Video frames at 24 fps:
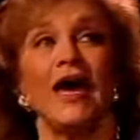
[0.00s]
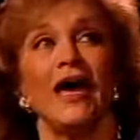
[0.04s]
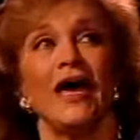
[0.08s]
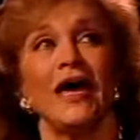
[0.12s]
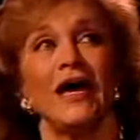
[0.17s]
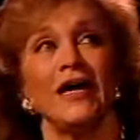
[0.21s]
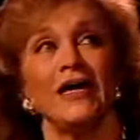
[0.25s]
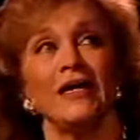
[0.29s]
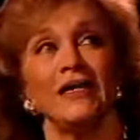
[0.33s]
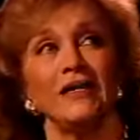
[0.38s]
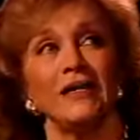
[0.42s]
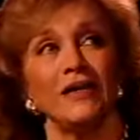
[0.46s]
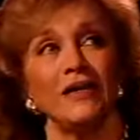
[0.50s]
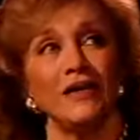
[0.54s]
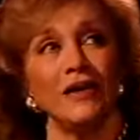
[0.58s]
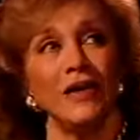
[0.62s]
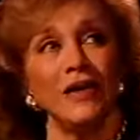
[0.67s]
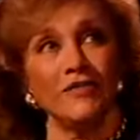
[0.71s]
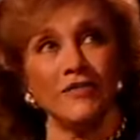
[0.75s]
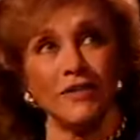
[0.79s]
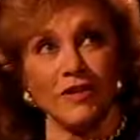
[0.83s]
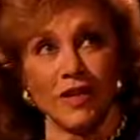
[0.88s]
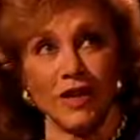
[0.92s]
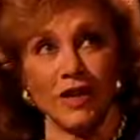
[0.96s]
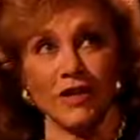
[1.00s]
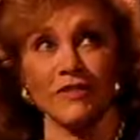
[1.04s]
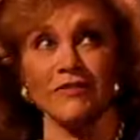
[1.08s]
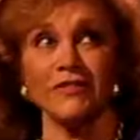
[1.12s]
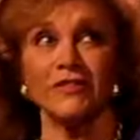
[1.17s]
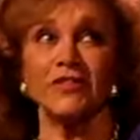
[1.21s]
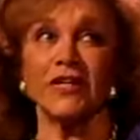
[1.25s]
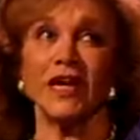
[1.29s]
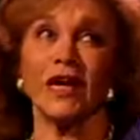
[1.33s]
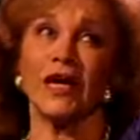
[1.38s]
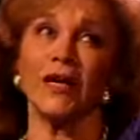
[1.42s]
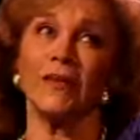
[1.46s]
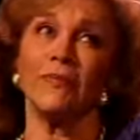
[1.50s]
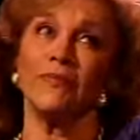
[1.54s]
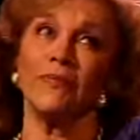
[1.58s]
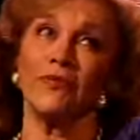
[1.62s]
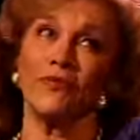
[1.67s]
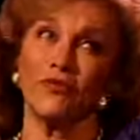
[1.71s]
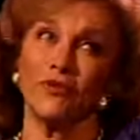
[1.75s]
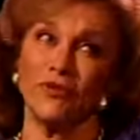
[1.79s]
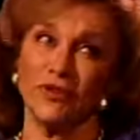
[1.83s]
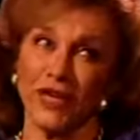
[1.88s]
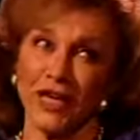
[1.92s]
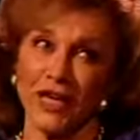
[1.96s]
And you have a lot of time
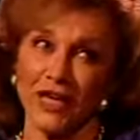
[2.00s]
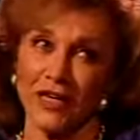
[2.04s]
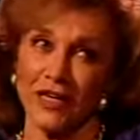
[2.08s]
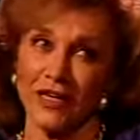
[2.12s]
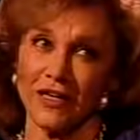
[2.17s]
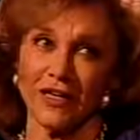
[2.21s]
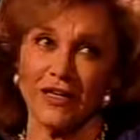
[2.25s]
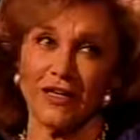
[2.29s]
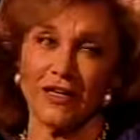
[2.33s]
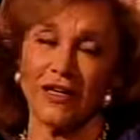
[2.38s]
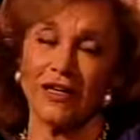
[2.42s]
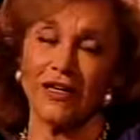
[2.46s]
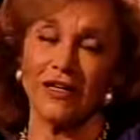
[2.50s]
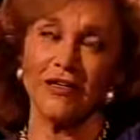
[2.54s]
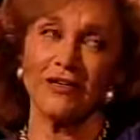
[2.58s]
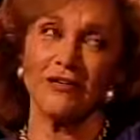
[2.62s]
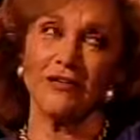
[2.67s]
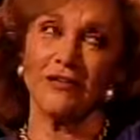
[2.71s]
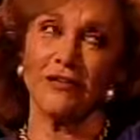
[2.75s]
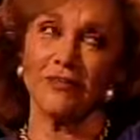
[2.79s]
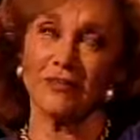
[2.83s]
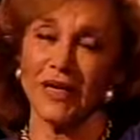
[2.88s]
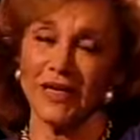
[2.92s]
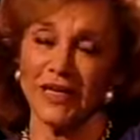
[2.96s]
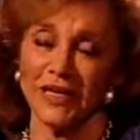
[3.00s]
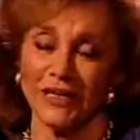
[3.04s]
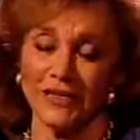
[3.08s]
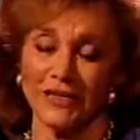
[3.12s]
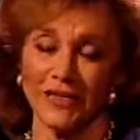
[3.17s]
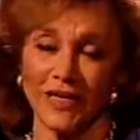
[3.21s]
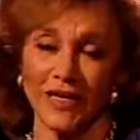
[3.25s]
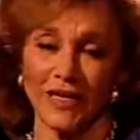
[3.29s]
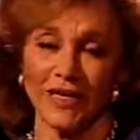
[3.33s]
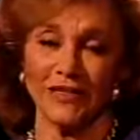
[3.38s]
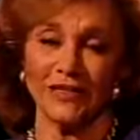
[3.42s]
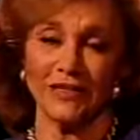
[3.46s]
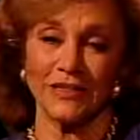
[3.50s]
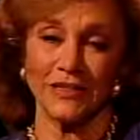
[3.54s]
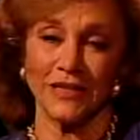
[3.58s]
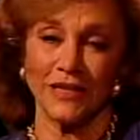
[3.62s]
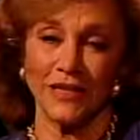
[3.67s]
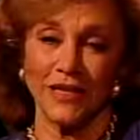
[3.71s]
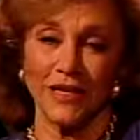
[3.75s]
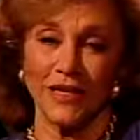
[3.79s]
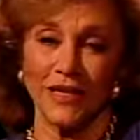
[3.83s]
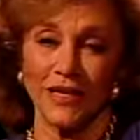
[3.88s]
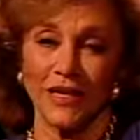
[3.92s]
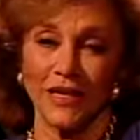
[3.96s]
to think and to meditate.
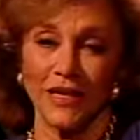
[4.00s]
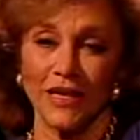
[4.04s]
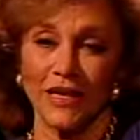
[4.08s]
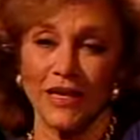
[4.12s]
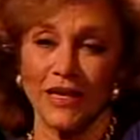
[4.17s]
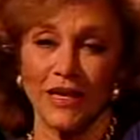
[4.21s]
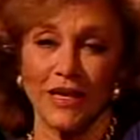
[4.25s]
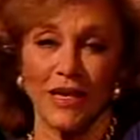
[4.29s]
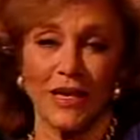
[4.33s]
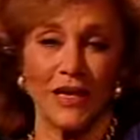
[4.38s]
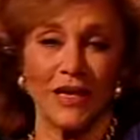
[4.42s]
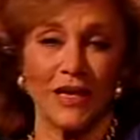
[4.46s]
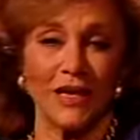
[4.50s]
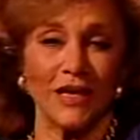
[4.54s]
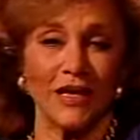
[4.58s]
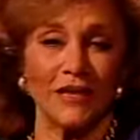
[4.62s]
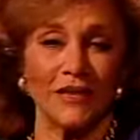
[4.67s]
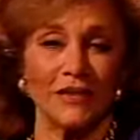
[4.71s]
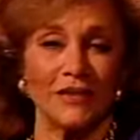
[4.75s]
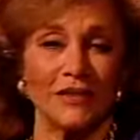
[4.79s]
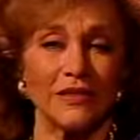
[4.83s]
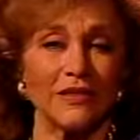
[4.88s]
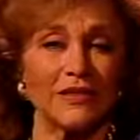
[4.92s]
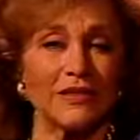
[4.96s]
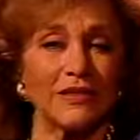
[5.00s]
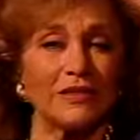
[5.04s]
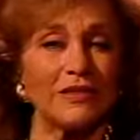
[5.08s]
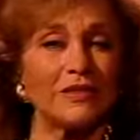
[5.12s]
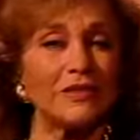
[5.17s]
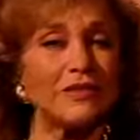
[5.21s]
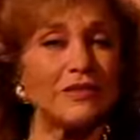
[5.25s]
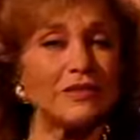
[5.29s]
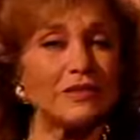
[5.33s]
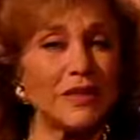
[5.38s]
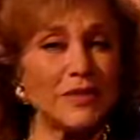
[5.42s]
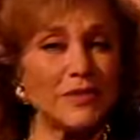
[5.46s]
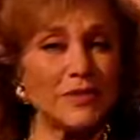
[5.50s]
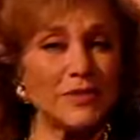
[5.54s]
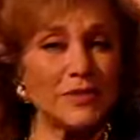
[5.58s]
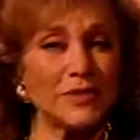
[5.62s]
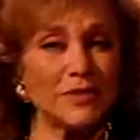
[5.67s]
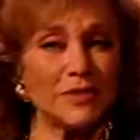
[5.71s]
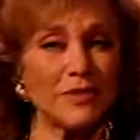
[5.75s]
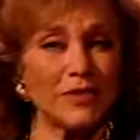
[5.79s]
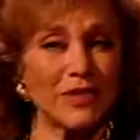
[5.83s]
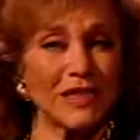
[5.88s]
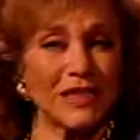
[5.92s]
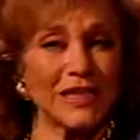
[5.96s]
And
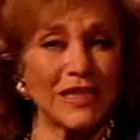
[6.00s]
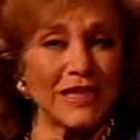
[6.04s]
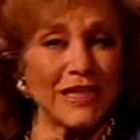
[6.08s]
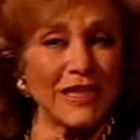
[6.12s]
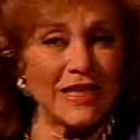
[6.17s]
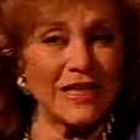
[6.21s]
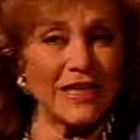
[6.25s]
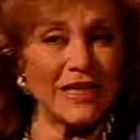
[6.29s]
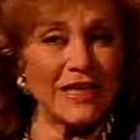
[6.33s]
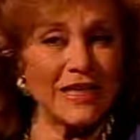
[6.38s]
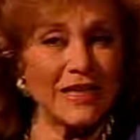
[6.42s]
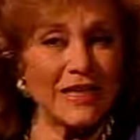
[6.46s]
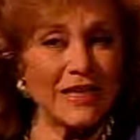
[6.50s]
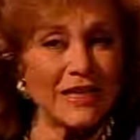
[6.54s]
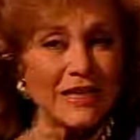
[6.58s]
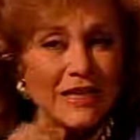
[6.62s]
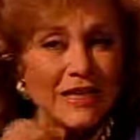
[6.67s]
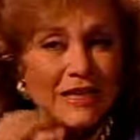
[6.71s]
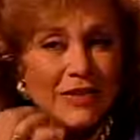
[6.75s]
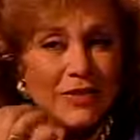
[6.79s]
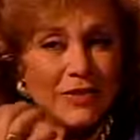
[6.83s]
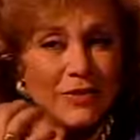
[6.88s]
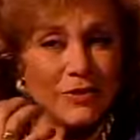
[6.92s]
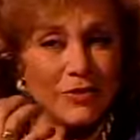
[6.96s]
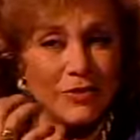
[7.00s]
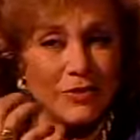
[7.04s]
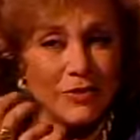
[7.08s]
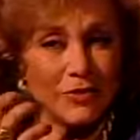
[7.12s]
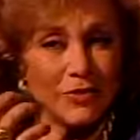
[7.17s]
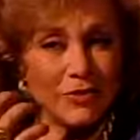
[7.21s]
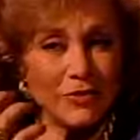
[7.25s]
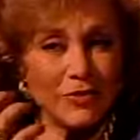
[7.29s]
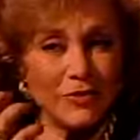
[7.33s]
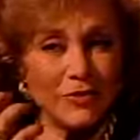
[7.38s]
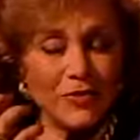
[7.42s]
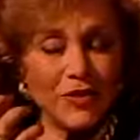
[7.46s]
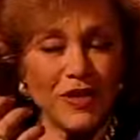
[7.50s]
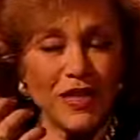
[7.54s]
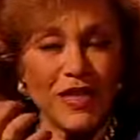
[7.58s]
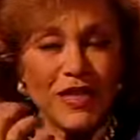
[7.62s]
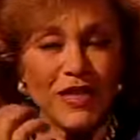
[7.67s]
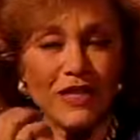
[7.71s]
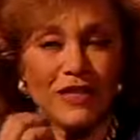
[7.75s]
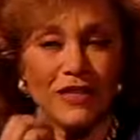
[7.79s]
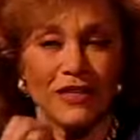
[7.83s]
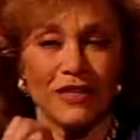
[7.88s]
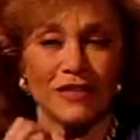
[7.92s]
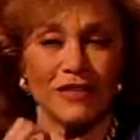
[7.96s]
subsequently, you
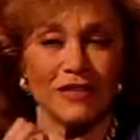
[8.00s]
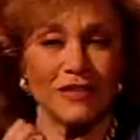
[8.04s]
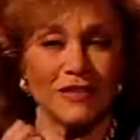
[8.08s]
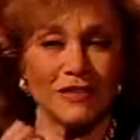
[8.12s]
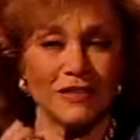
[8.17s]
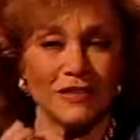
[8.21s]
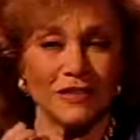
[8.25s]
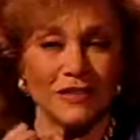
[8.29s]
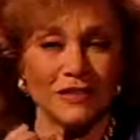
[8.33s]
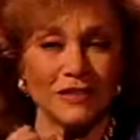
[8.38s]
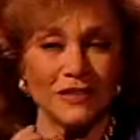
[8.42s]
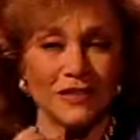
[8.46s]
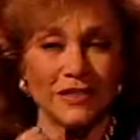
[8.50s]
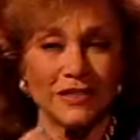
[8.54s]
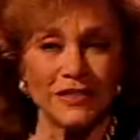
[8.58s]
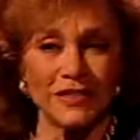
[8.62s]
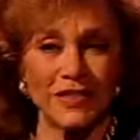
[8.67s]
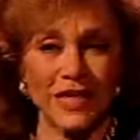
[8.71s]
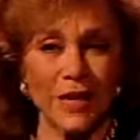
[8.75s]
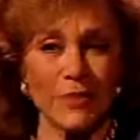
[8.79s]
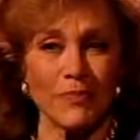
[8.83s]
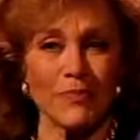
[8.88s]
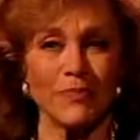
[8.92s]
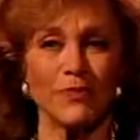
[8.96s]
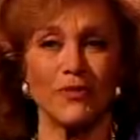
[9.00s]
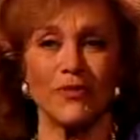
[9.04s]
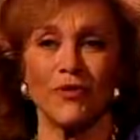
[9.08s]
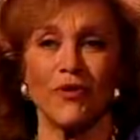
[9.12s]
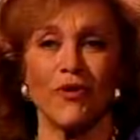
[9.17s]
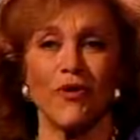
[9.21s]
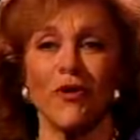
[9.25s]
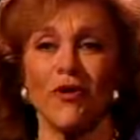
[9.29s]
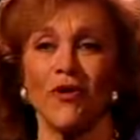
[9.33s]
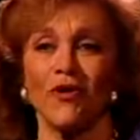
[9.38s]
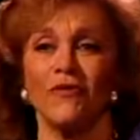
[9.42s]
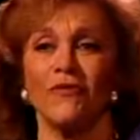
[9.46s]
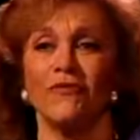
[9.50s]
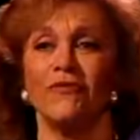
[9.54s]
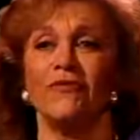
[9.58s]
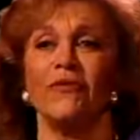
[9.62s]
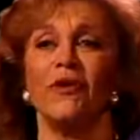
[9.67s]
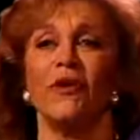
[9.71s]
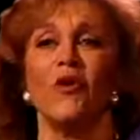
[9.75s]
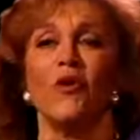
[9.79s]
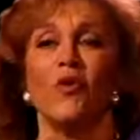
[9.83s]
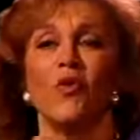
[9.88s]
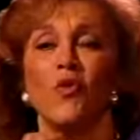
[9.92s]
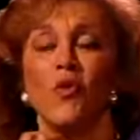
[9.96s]
feel the depth of
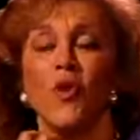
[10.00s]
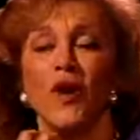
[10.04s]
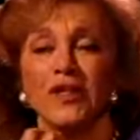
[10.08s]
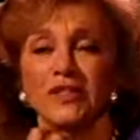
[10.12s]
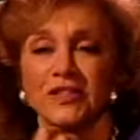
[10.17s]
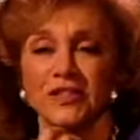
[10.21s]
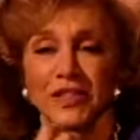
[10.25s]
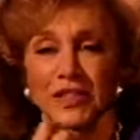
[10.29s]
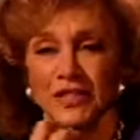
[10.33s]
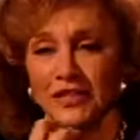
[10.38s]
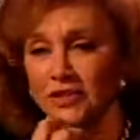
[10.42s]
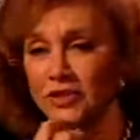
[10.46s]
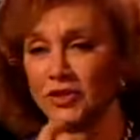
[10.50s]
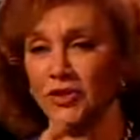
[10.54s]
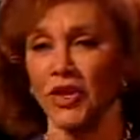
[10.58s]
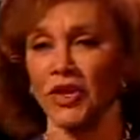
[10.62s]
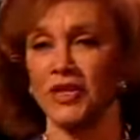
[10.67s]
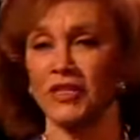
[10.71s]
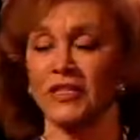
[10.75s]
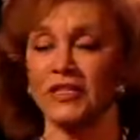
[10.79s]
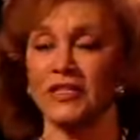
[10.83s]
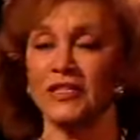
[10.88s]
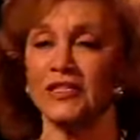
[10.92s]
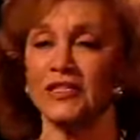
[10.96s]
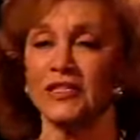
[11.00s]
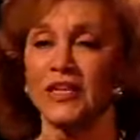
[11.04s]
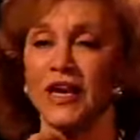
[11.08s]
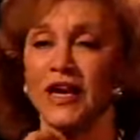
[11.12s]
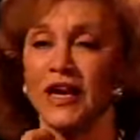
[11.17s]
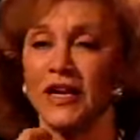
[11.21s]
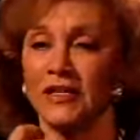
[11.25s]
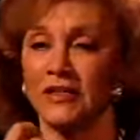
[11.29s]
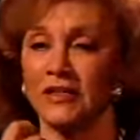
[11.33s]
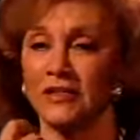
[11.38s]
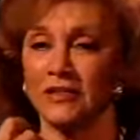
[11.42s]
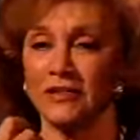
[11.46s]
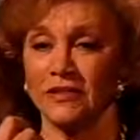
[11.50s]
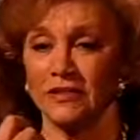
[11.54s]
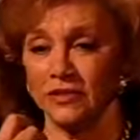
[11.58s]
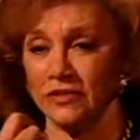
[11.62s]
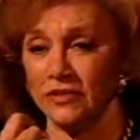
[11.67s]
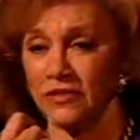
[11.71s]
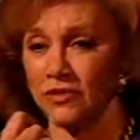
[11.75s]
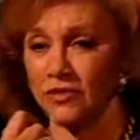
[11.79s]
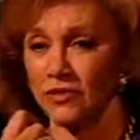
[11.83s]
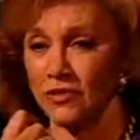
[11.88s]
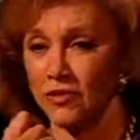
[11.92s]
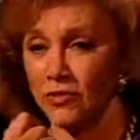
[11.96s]
wanting to understand
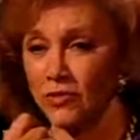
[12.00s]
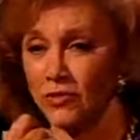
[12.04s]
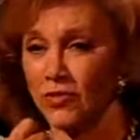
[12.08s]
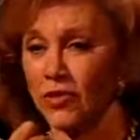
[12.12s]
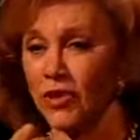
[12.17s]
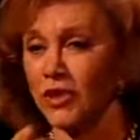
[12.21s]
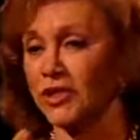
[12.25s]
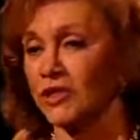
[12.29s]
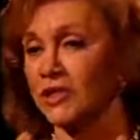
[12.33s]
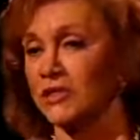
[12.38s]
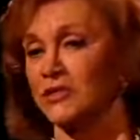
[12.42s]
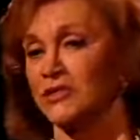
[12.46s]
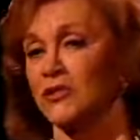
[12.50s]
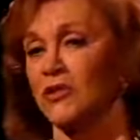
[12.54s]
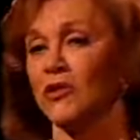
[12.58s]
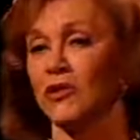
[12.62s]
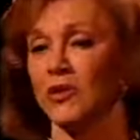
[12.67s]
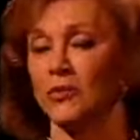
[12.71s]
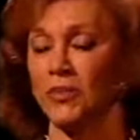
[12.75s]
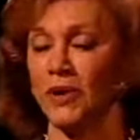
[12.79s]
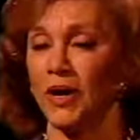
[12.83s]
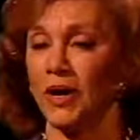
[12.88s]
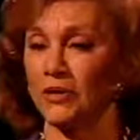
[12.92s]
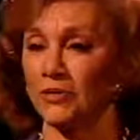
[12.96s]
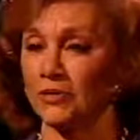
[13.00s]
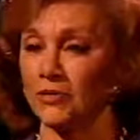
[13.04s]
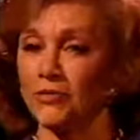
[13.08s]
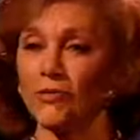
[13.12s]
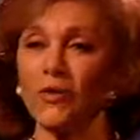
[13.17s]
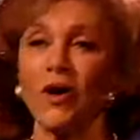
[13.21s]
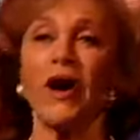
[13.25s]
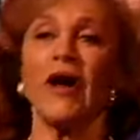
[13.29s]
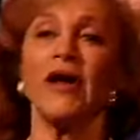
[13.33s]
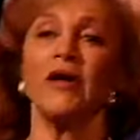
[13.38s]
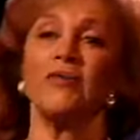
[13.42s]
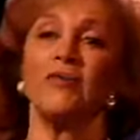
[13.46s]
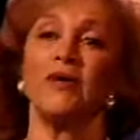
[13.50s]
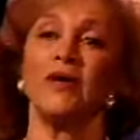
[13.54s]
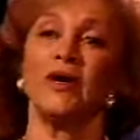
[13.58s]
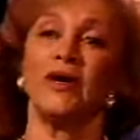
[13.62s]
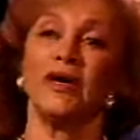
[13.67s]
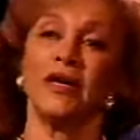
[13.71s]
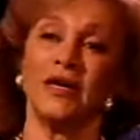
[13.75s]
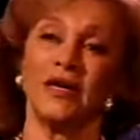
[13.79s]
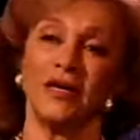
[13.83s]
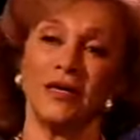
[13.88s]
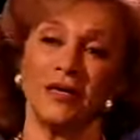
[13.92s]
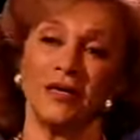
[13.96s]
what it's all about, why we are
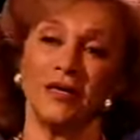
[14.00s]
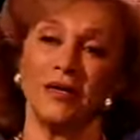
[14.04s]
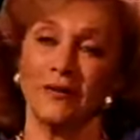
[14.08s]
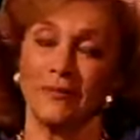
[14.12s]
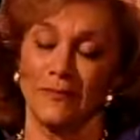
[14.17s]
here.